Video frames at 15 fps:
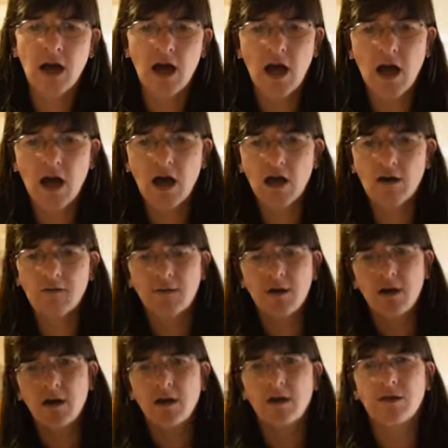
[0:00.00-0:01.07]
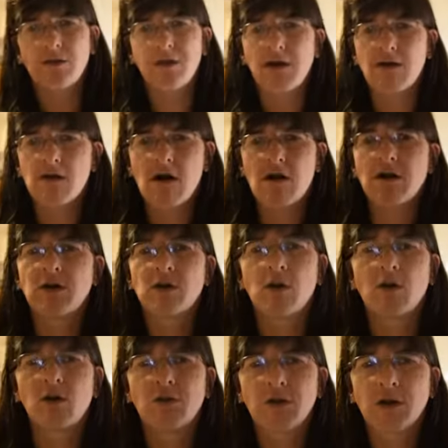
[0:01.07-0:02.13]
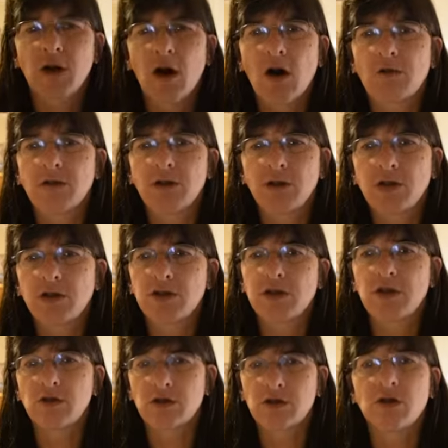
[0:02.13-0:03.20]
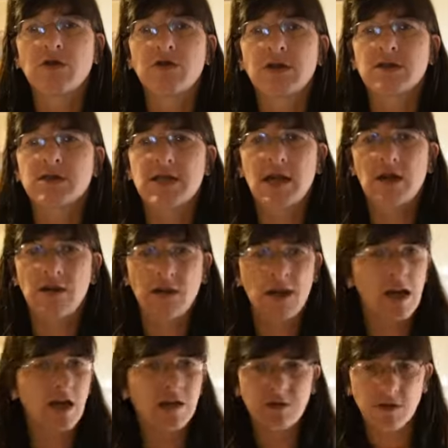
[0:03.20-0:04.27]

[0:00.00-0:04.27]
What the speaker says: there are an awful lot of good tutorials out there.